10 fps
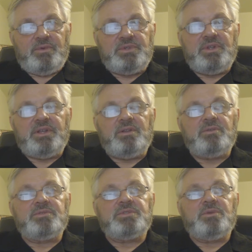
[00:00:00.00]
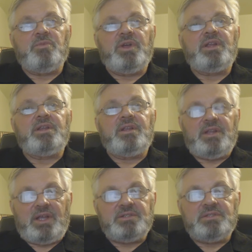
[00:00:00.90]
Would you like to lose some weight?
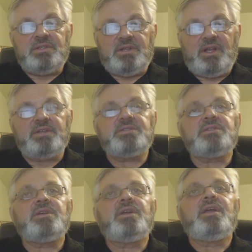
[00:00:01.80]
Yes, yes.